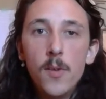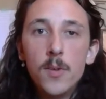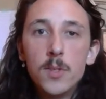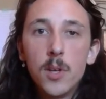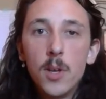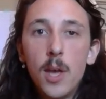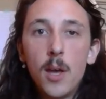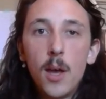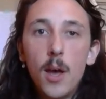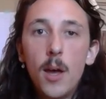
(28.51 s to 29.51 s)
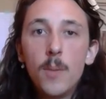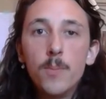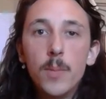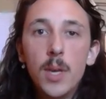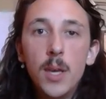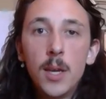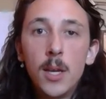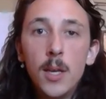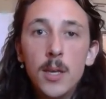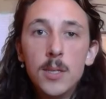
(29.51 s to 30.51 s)
So yeah, here
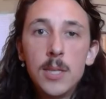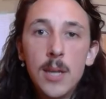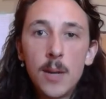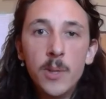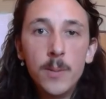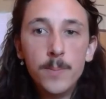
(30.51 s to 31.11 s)
is the anatomy.